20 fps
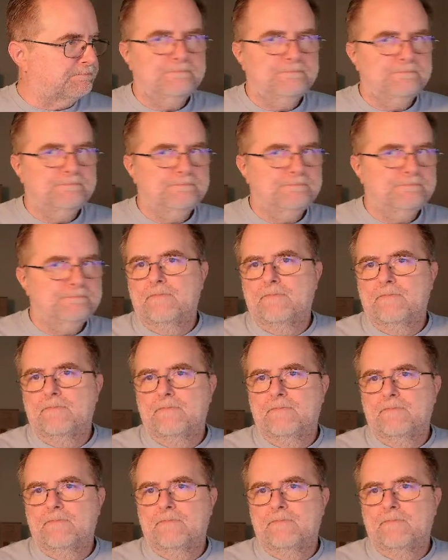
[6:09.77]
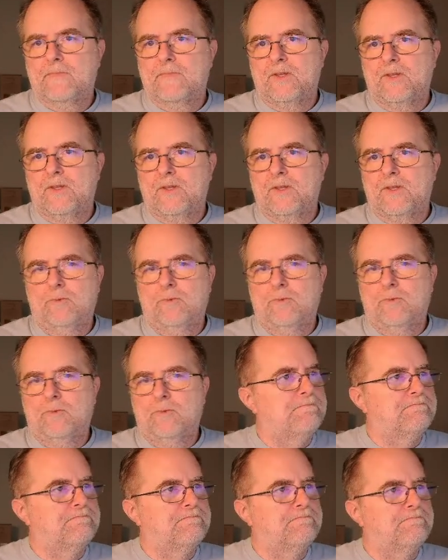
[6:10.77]
Yeah, the game's been around
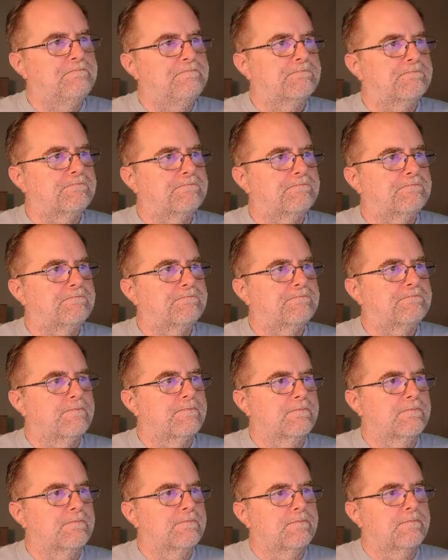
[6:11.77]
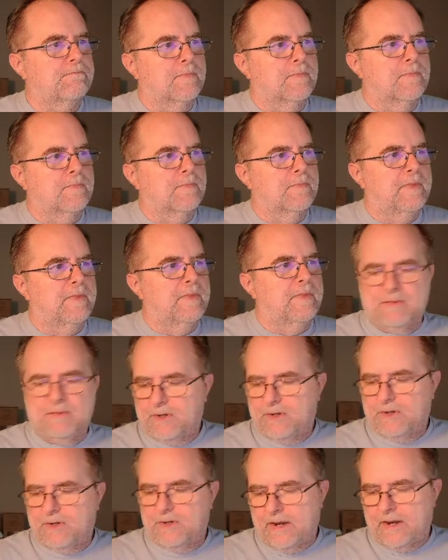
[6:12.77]
since 2013.
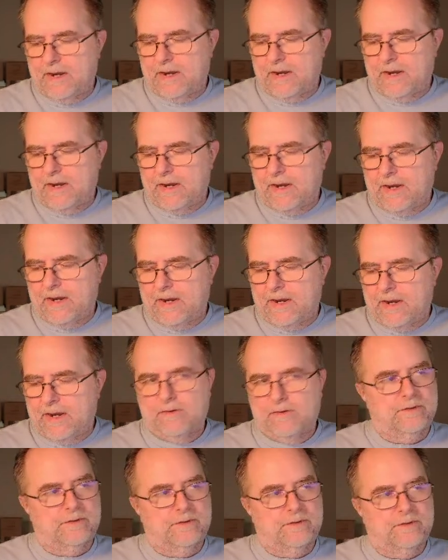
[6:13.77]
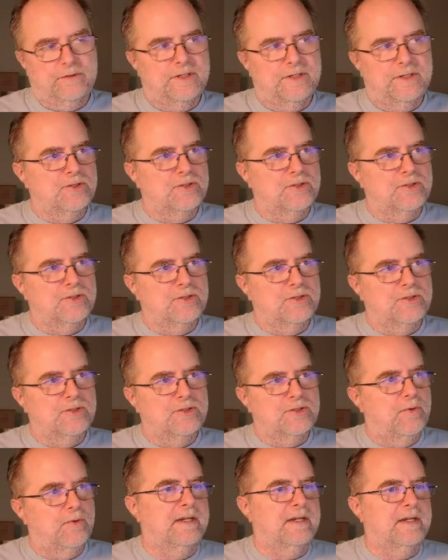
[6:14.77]
It's I don't know if
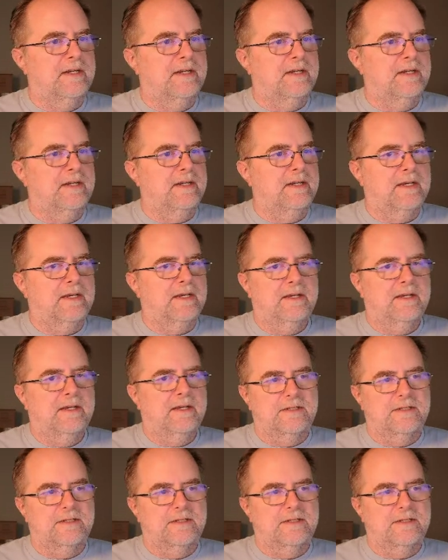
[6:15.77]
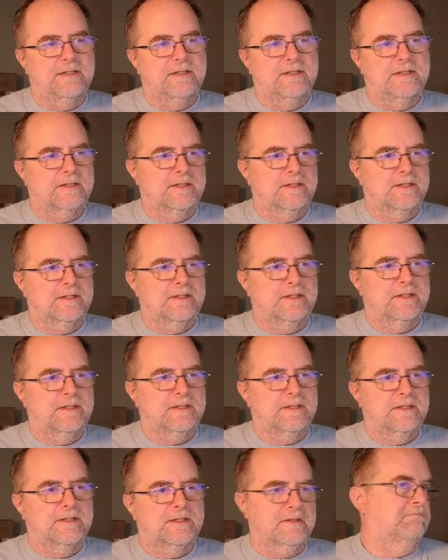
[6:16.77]
it was one of those where it was
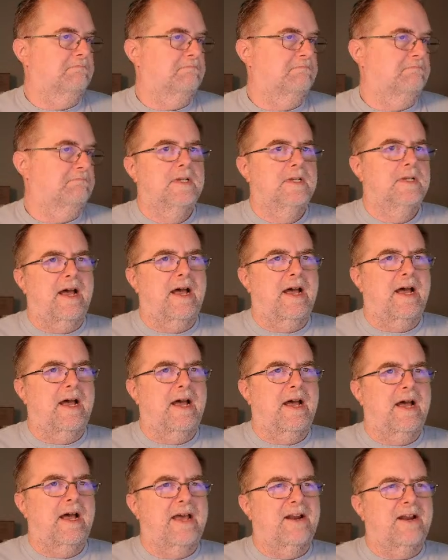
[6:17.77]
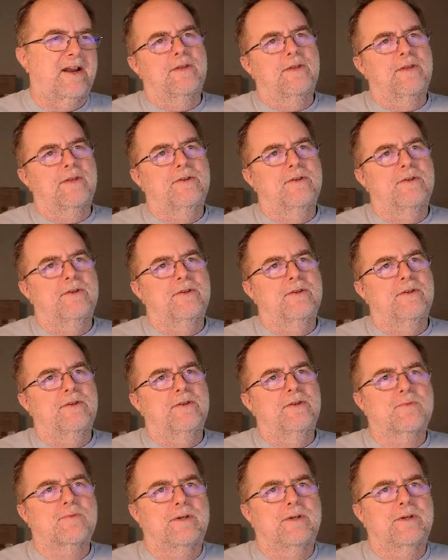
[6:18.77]
early access. Maybe it's still
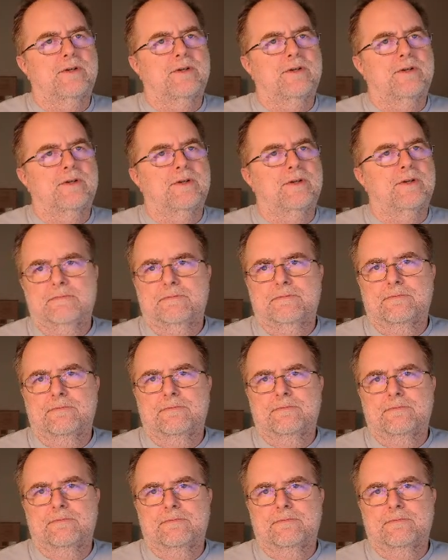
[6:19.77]
considered a beta.